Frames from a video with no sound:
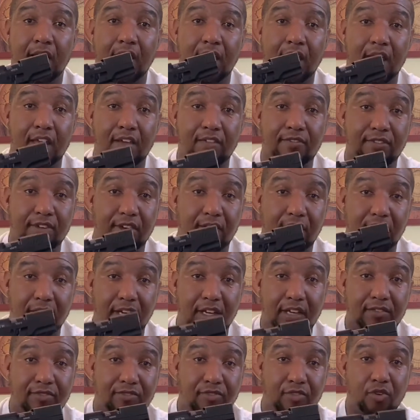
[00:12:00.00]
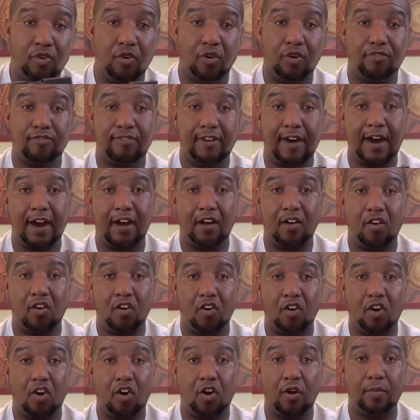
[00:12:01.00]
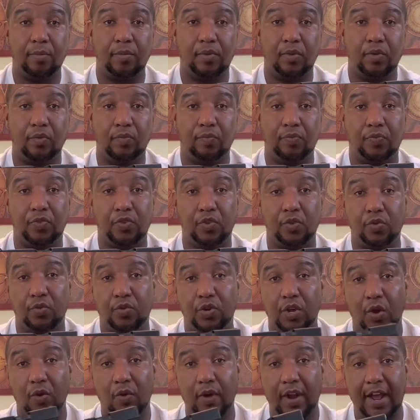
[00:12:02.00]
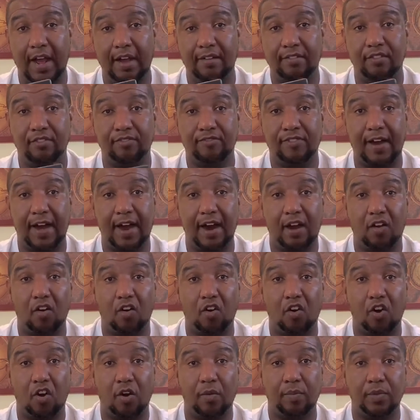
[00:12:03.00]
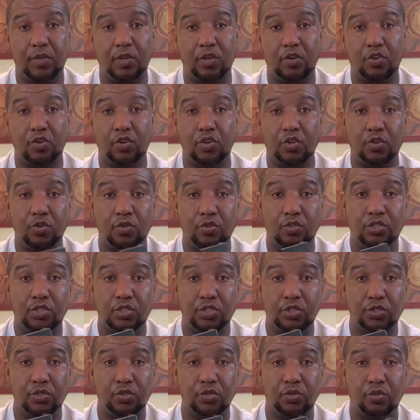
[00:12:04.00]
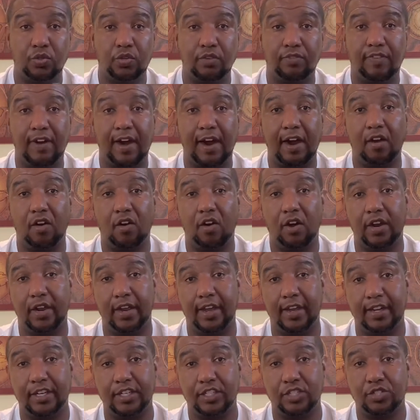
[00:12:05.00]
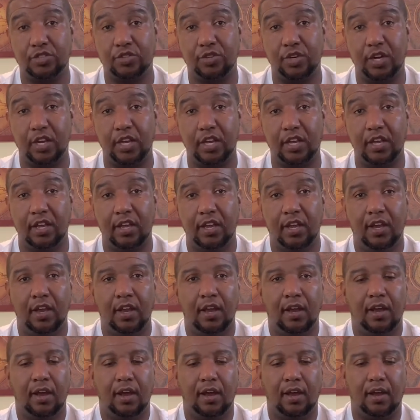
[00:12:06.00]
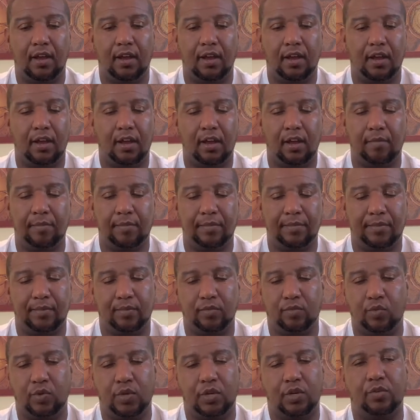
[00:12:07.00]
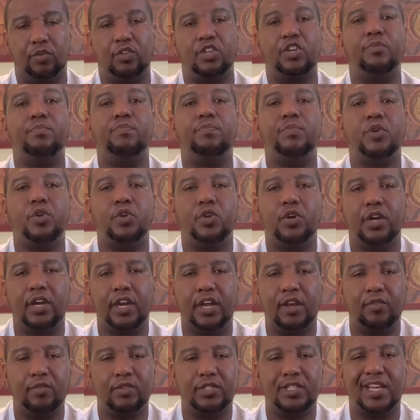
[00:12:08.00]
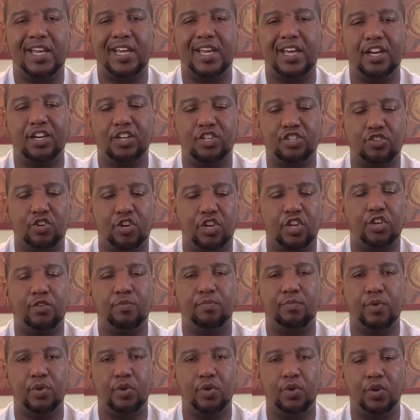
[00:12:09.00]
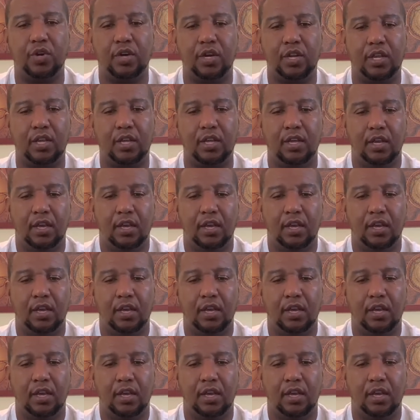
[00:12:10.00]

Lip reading: If you're looking for a firearm, you don't have a firearm, you're new to the firearm industry, community, I want to say industry, community,